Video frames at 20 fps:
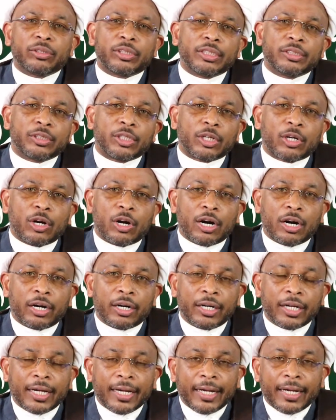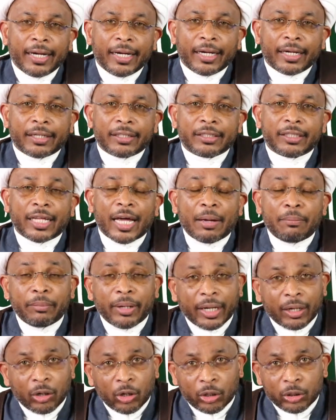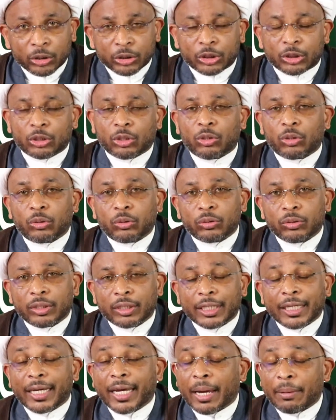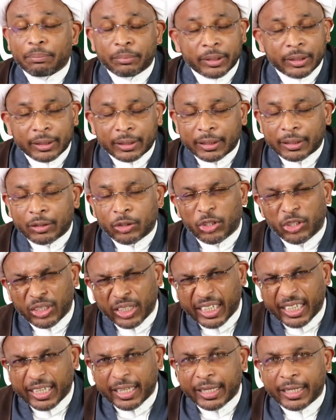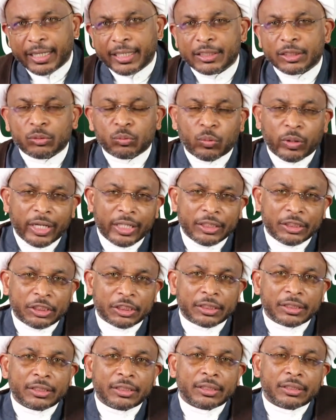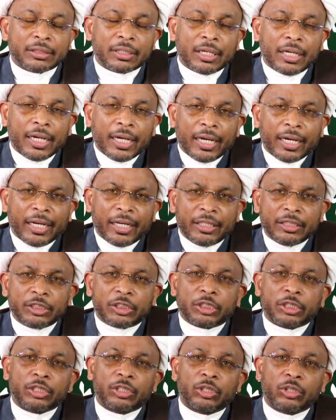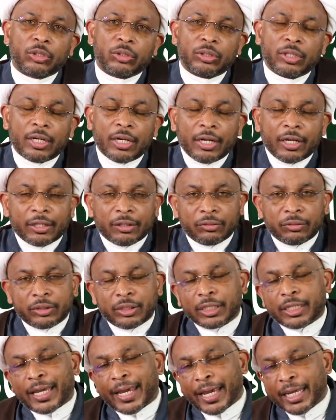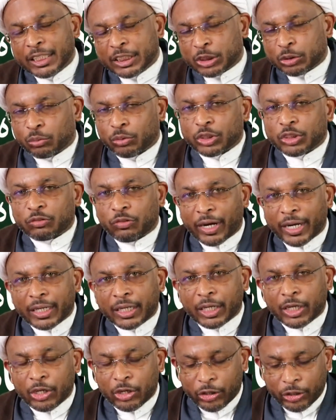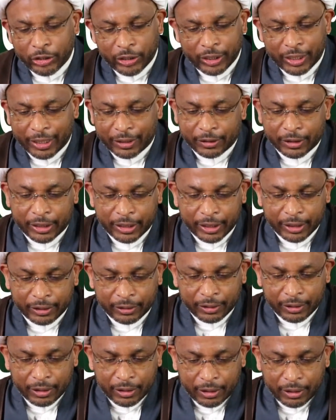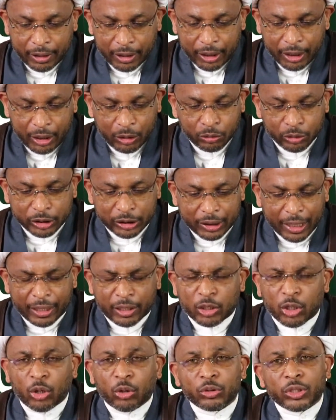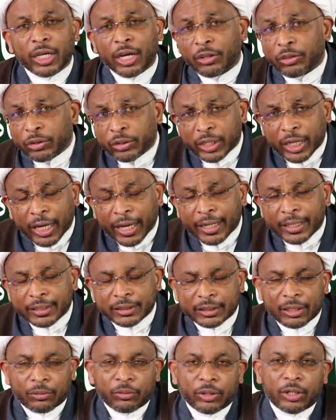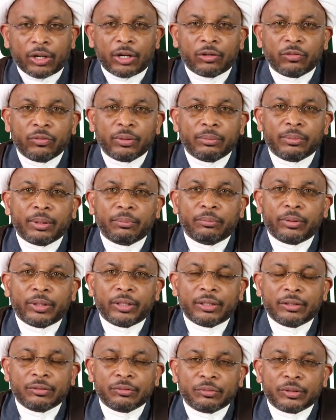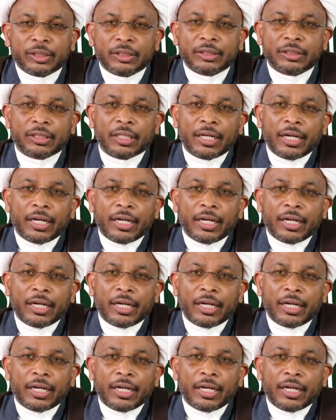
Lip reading: in the car. That man also kept earning his wages until the case was finally heard, and then he was let go. The other case that we all remember was,